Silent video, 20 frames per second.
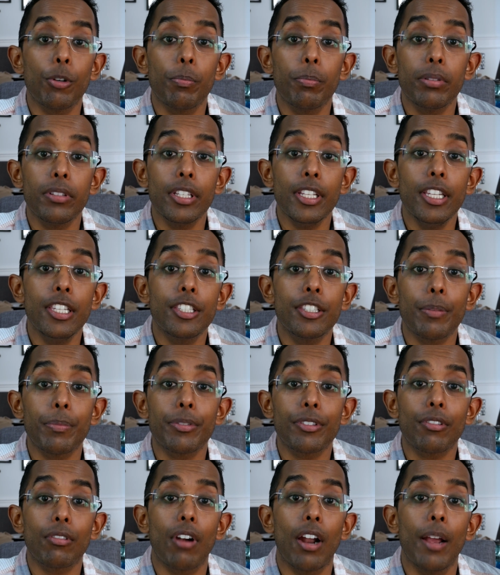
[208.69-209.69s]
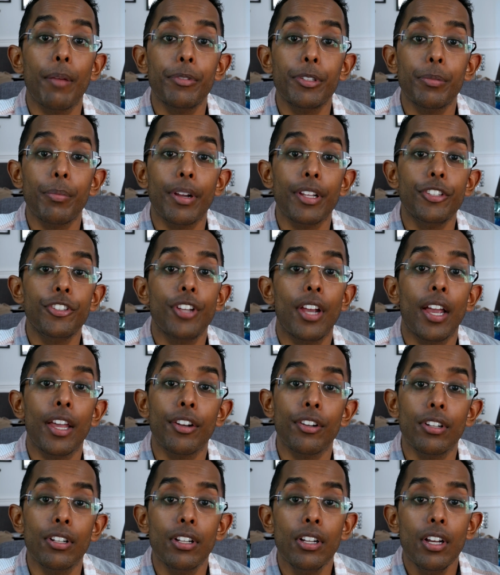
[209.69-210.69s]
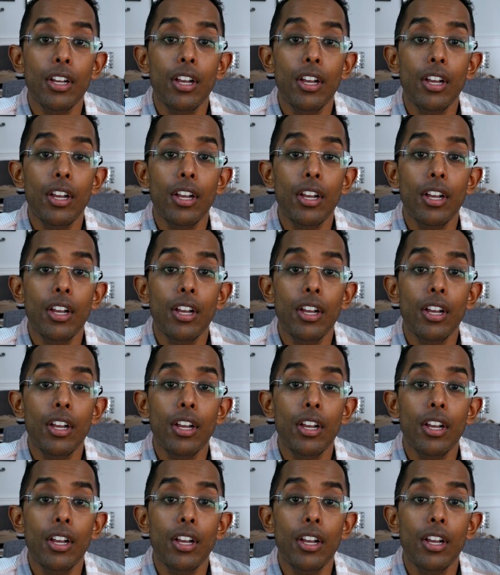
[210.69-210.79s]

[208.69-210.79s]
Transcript: please subscribe to my channel.